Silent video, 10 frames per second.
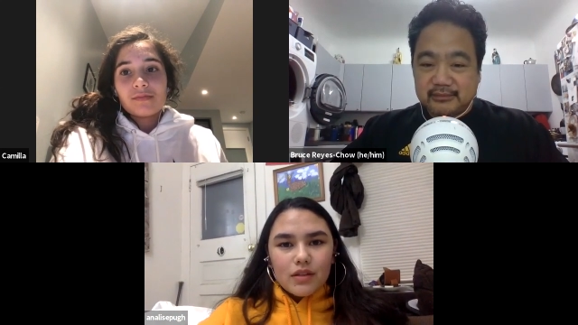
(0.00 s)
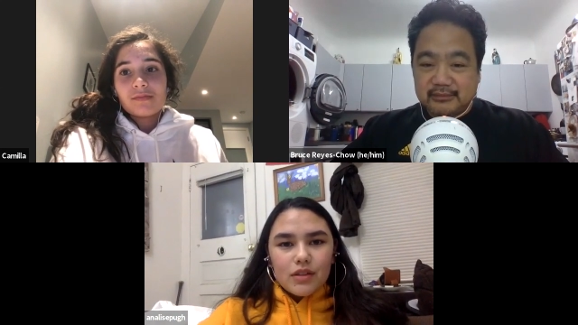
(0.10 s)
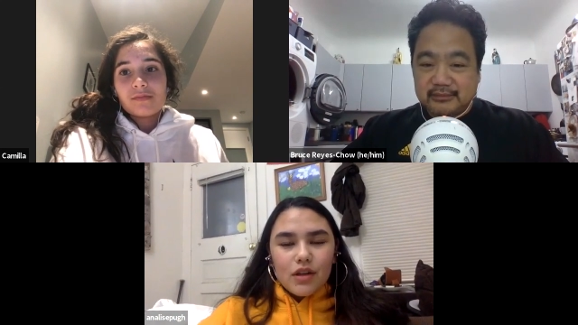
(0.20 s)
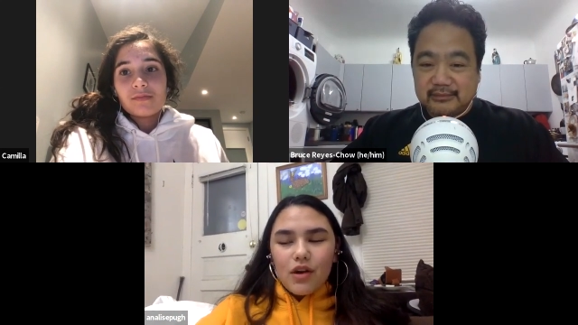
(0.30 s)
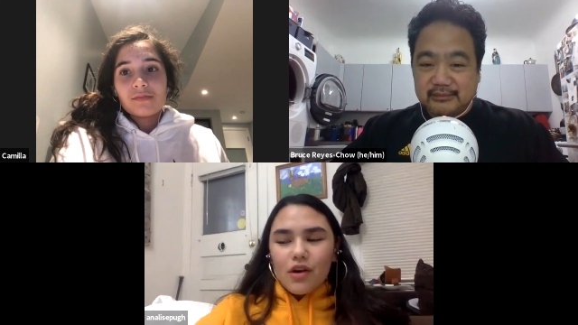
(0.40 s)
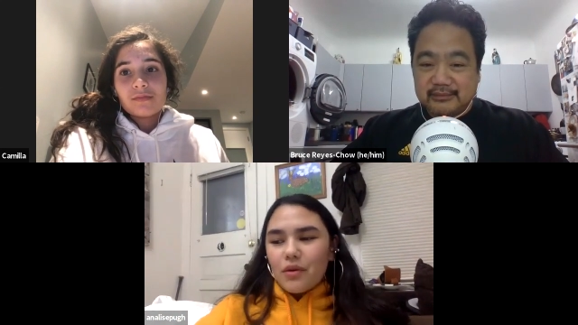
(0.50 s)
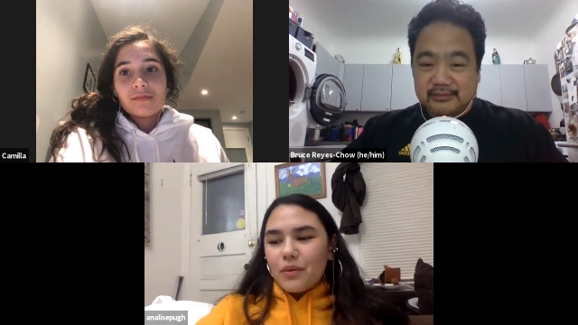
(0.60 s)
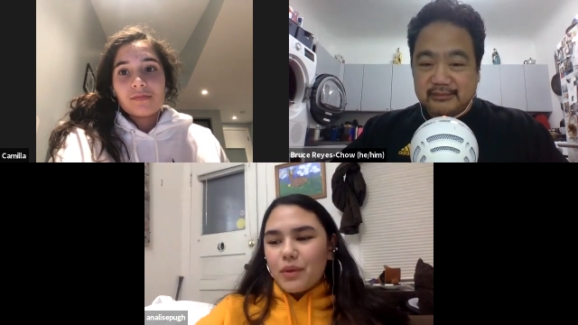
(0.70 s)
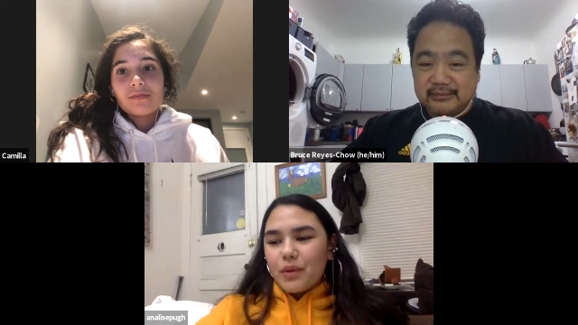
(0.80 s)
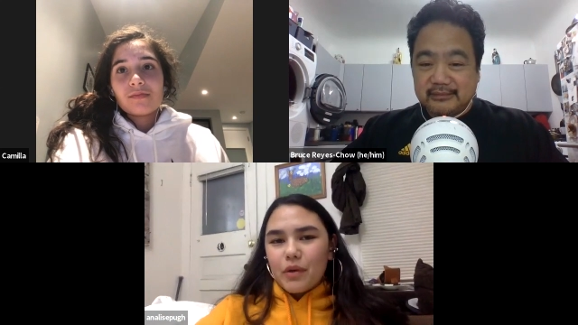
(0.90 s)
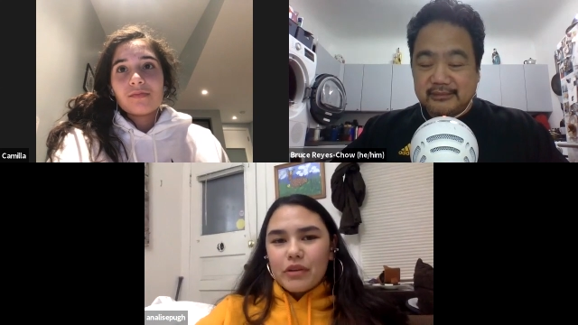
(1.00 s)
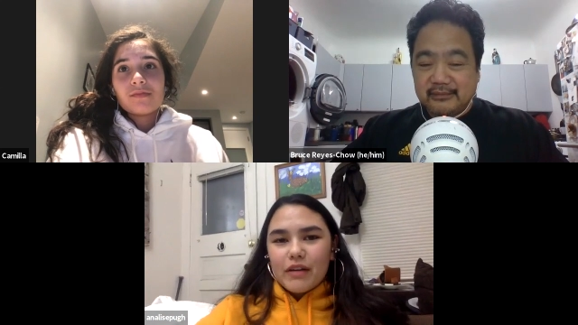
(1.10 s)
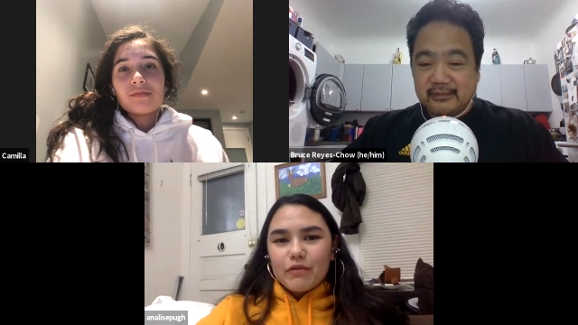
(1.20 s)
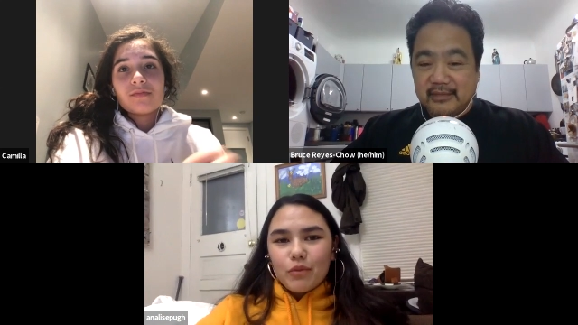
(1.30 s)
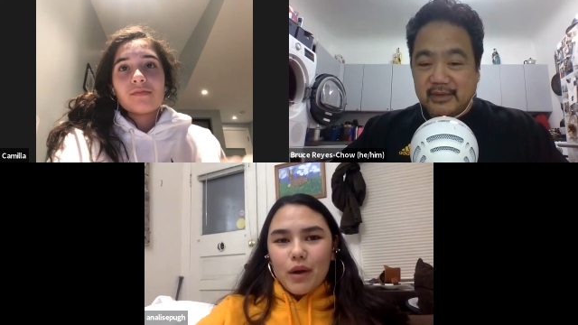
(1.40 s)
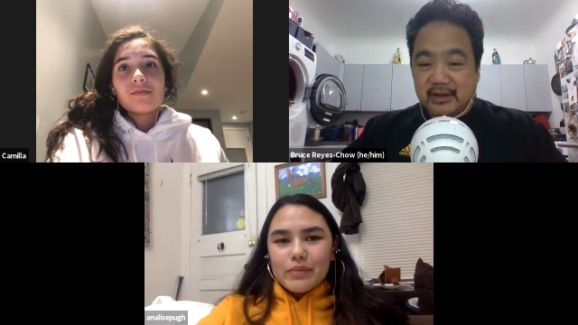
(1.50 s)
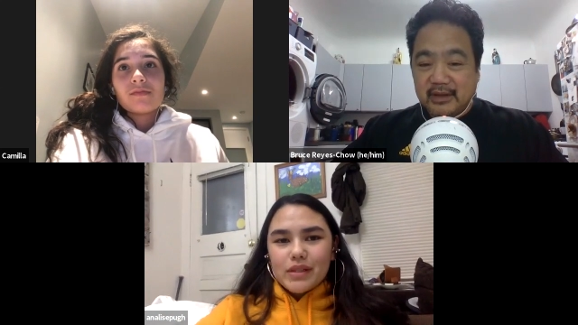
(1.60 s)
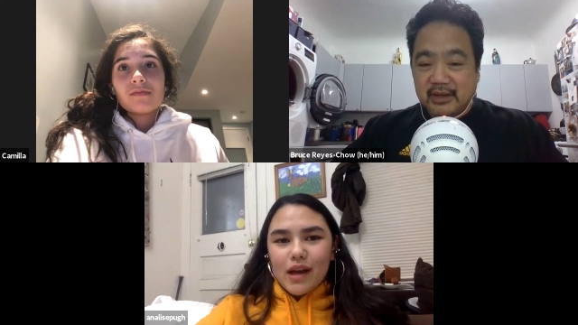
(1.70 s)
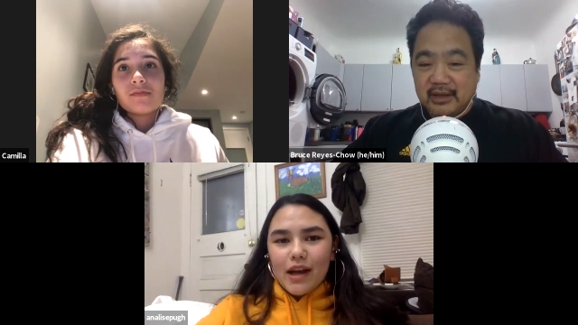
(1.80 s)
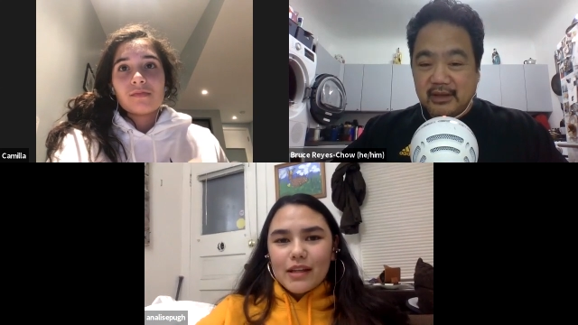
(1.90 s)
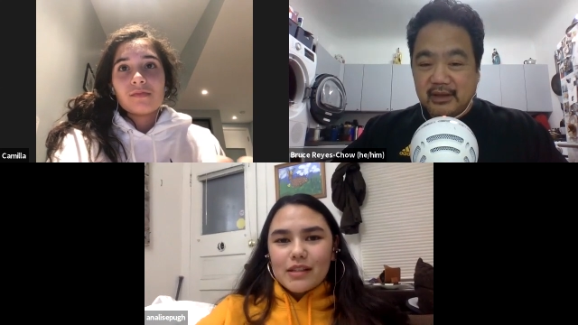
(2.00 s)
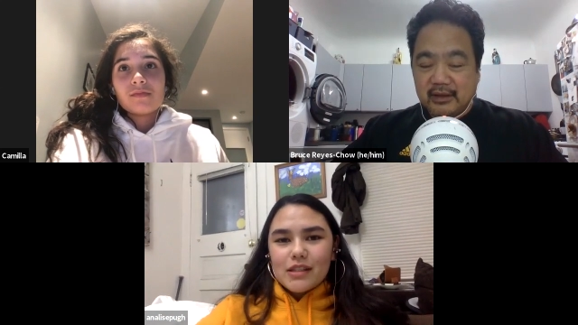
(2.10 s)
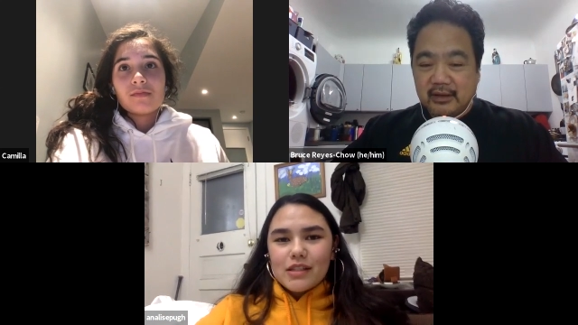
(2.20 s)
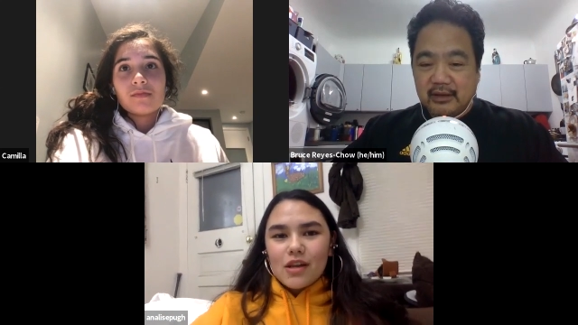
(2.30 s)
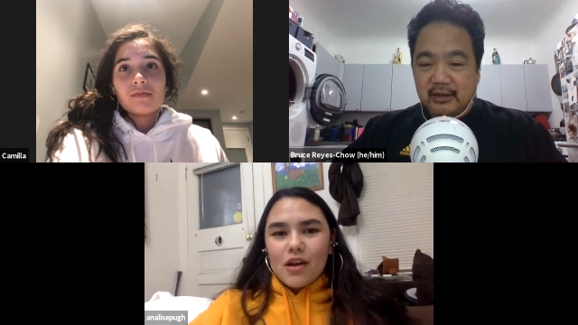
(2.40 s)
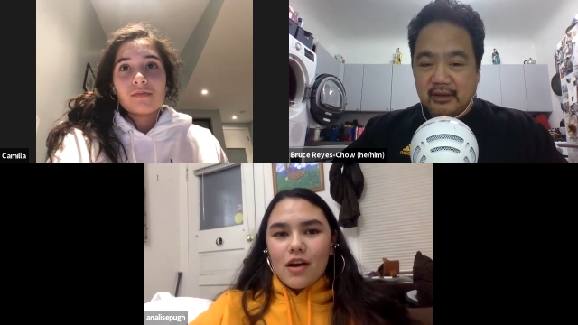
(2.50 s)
Speaker 1: So we both have websites.